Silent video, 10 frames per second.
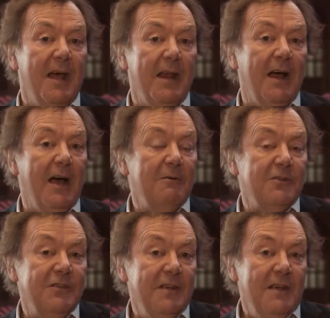And I
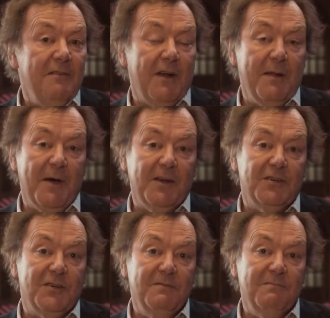was very
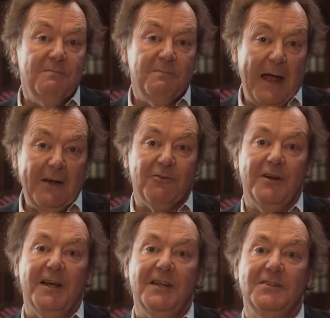much
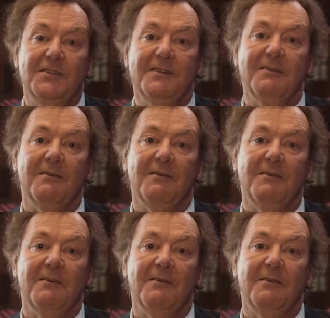patronized